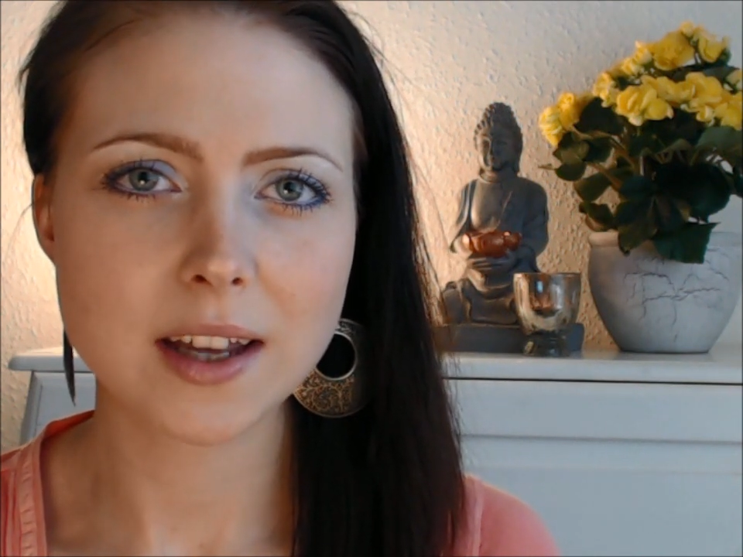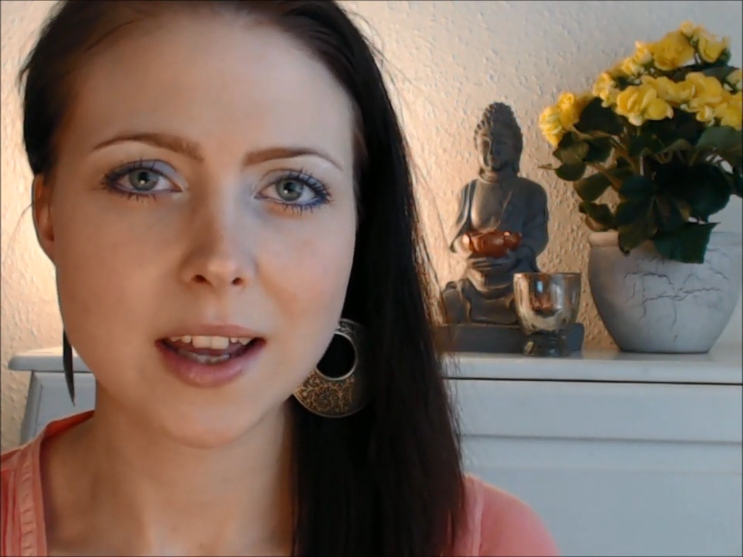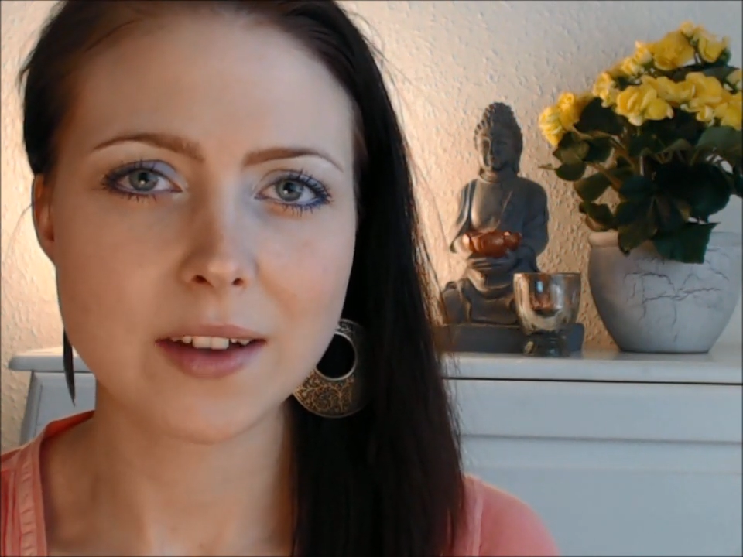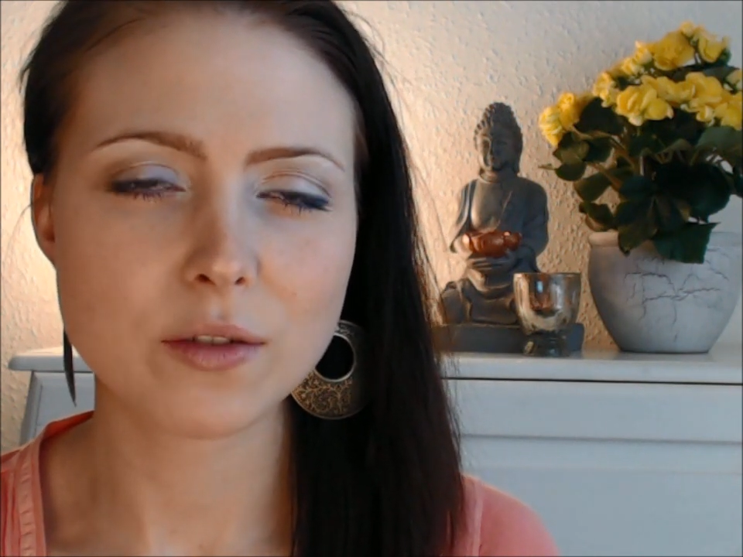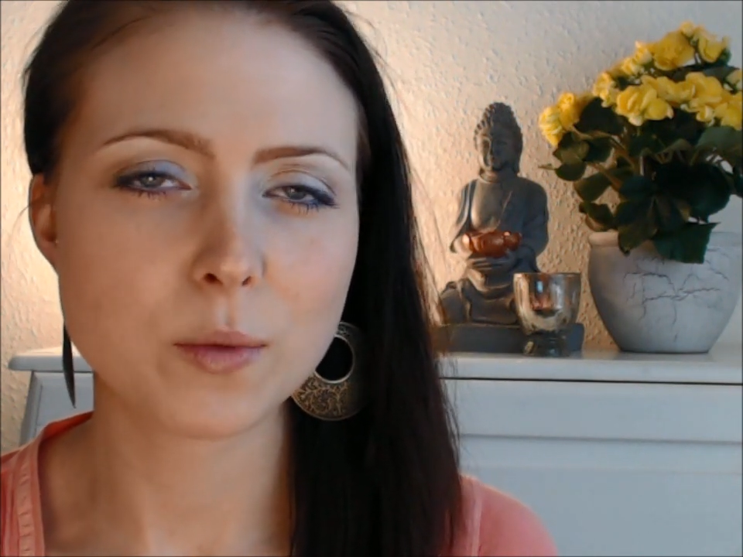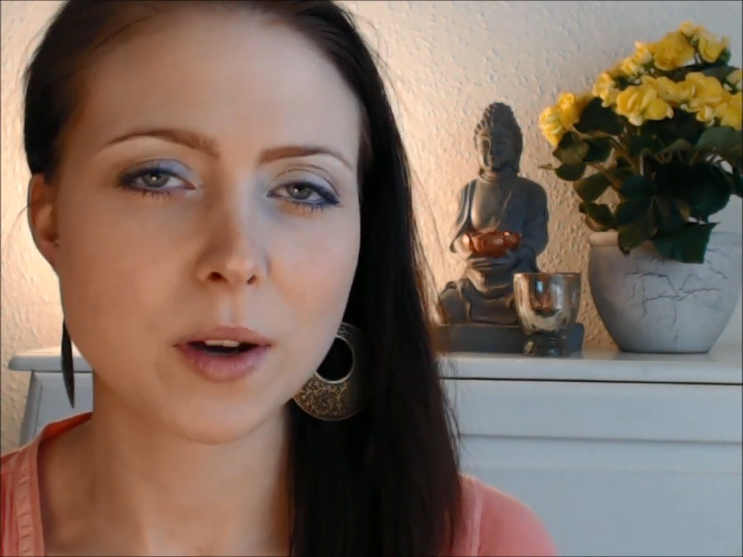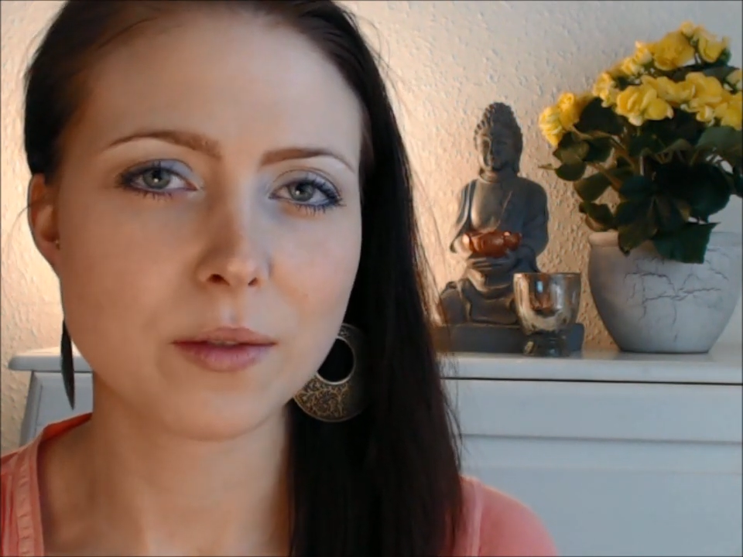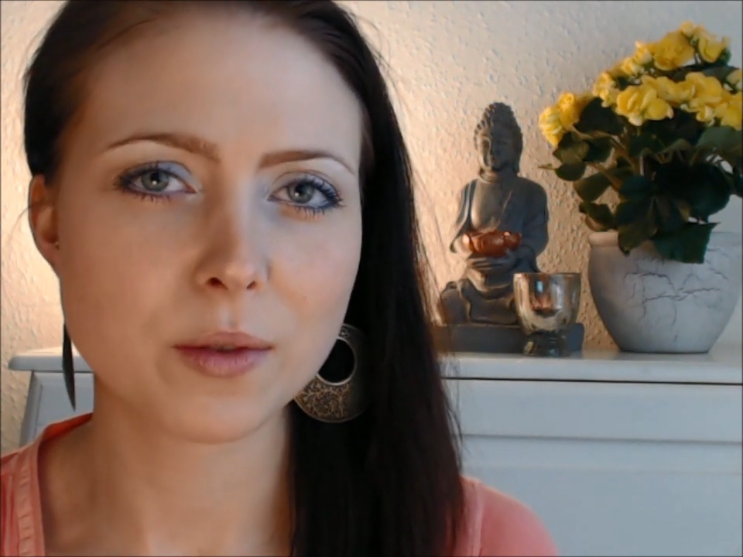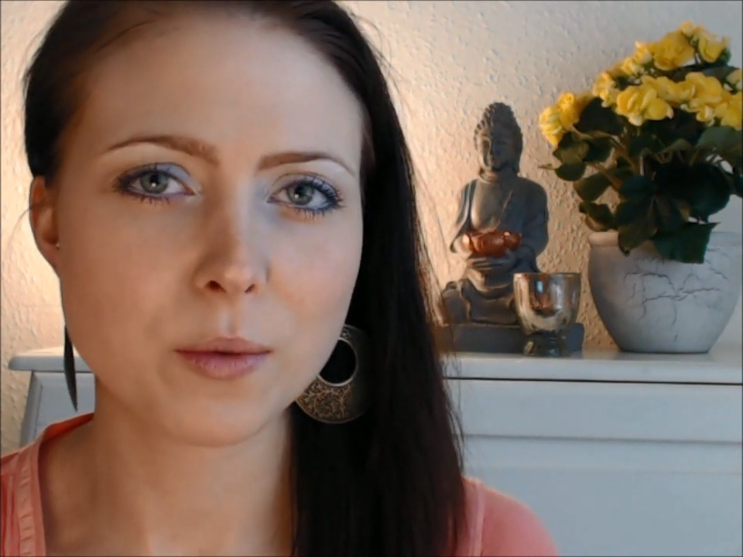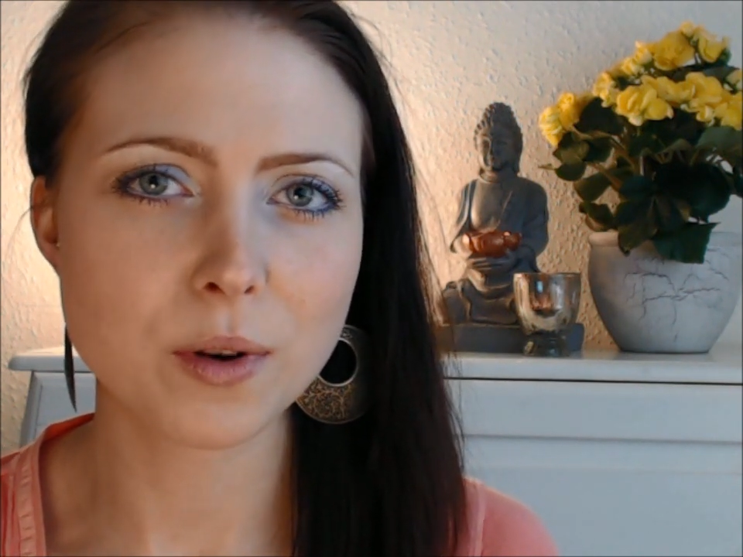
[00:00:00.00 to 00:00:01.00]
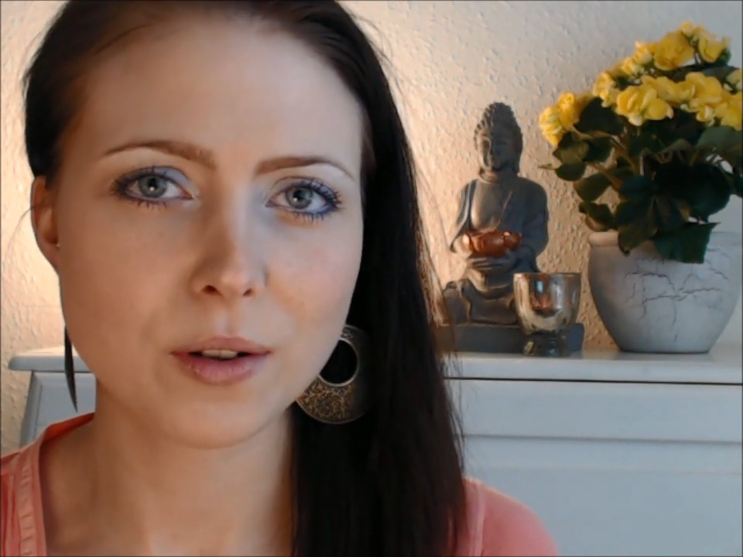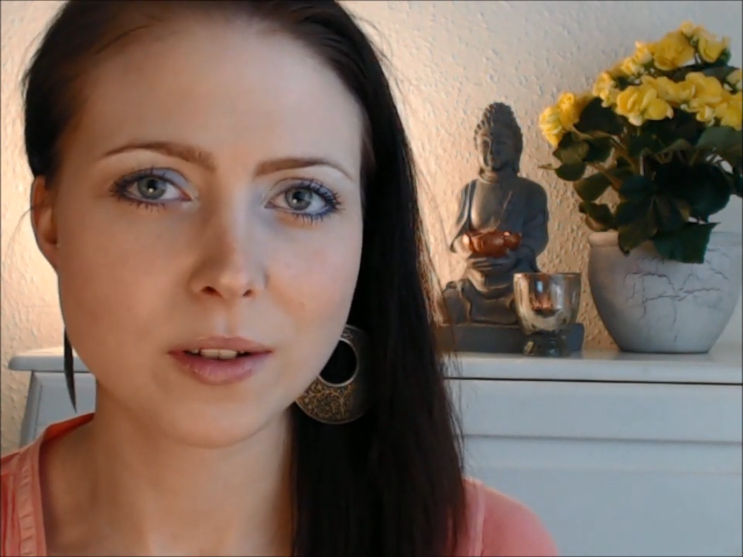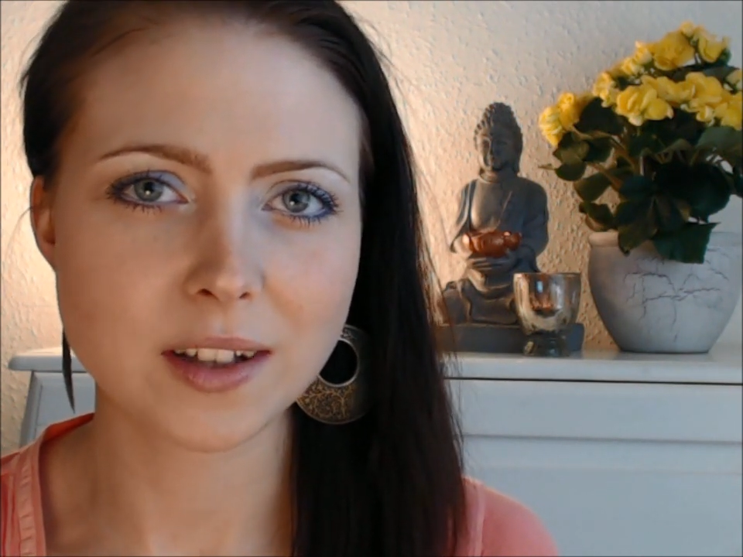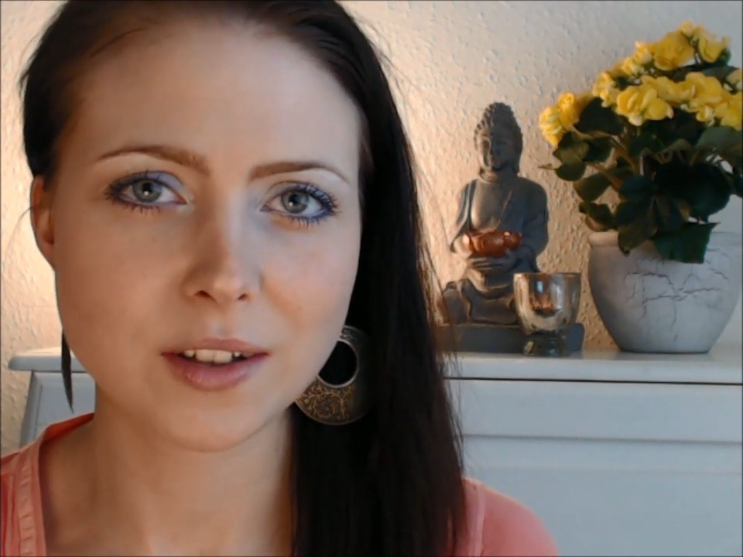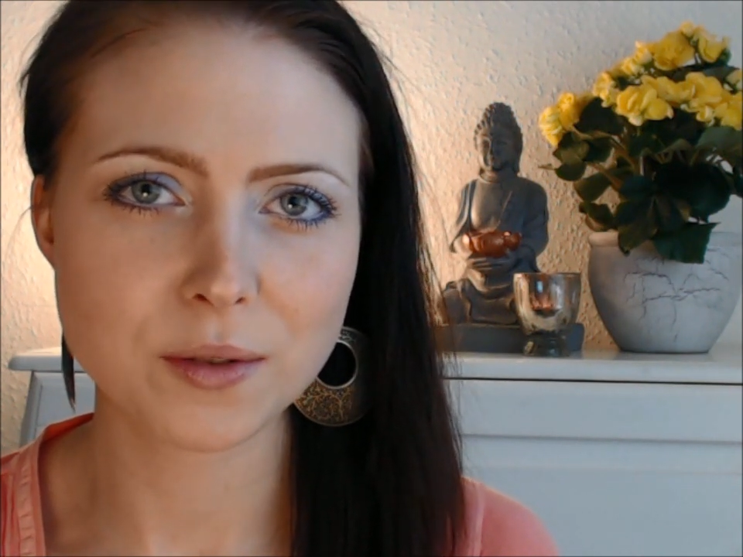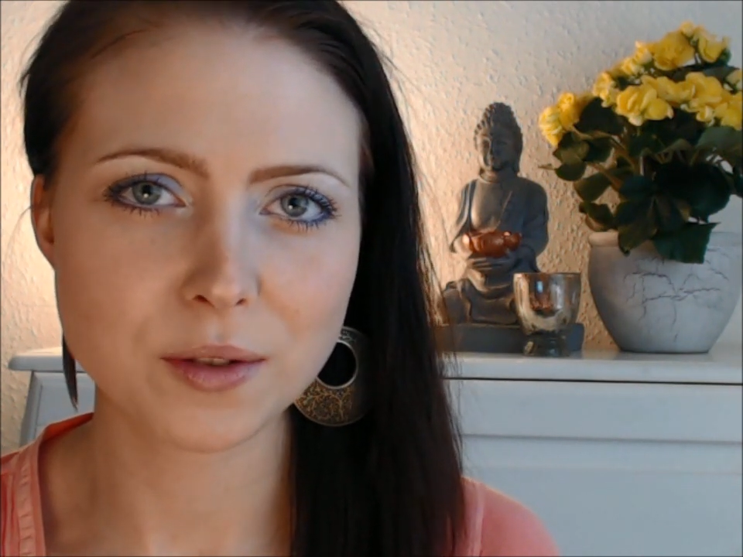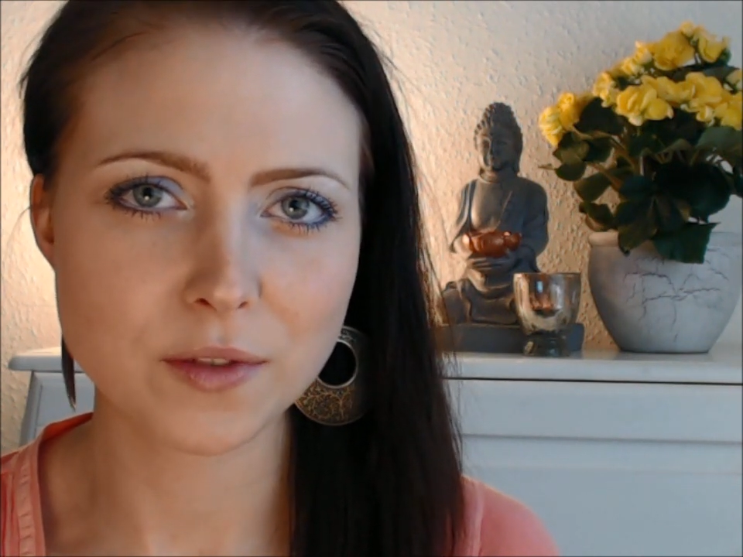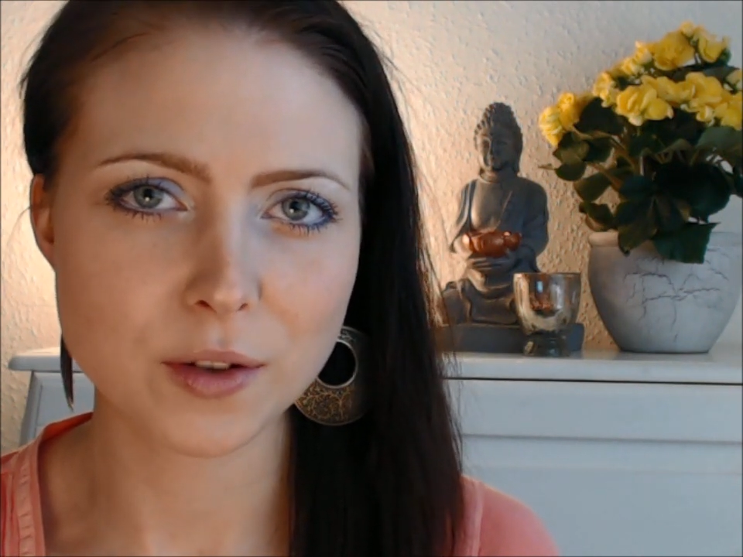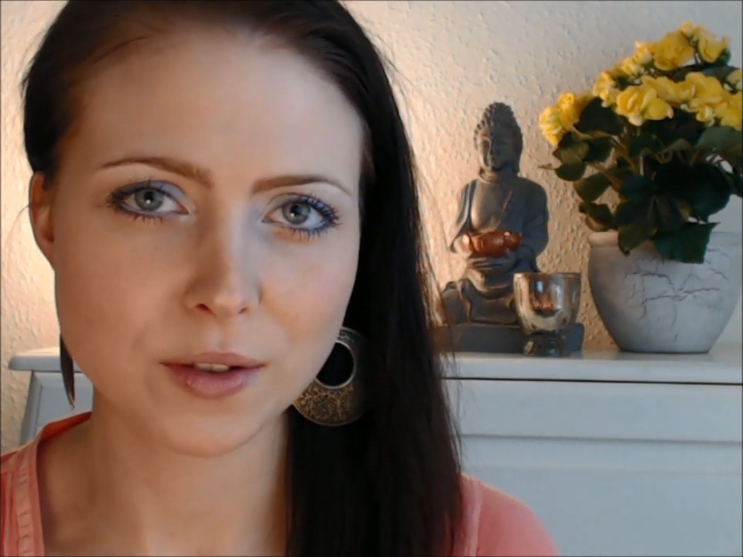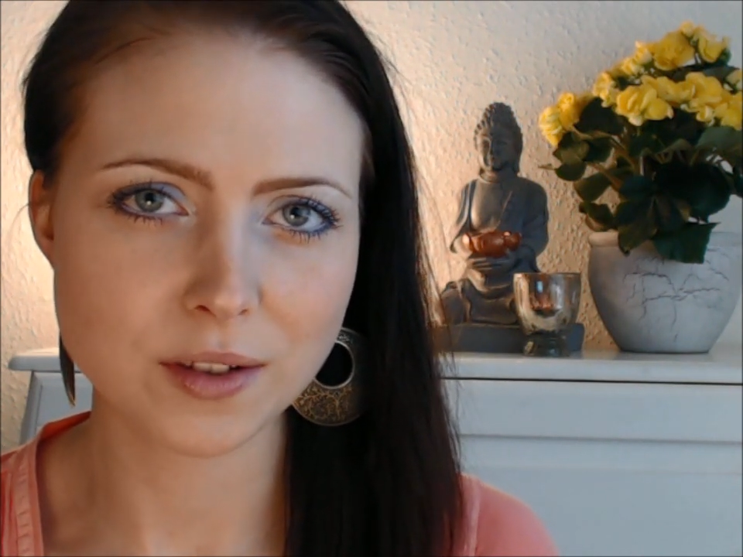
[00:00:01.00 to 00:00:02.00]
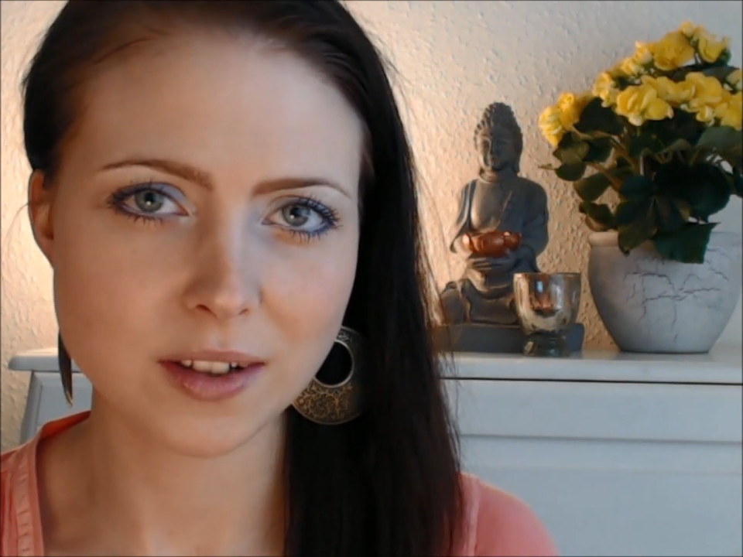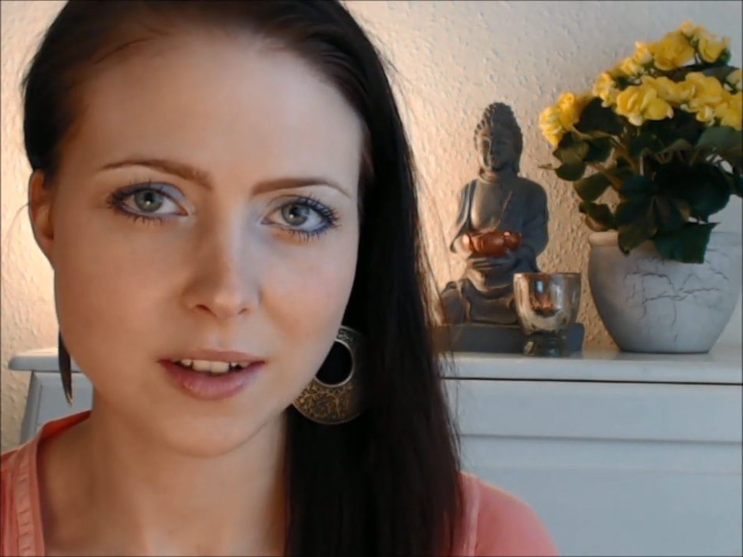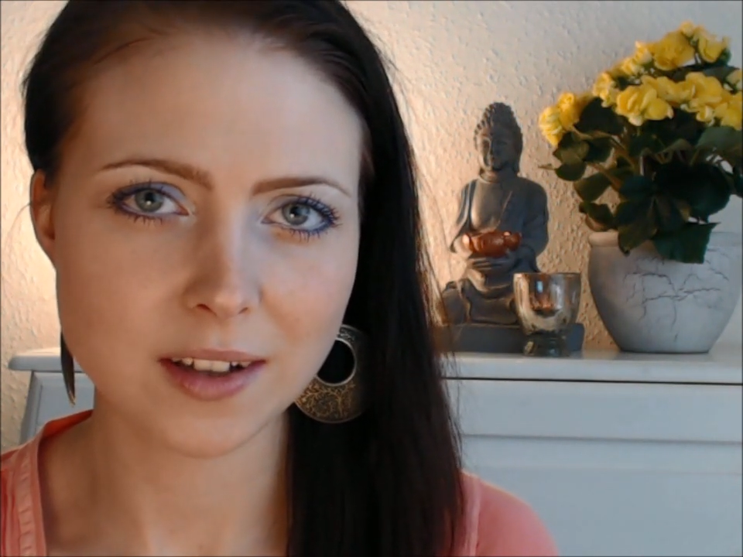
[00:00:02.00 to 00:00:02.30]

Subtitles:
everywhere in the world and universe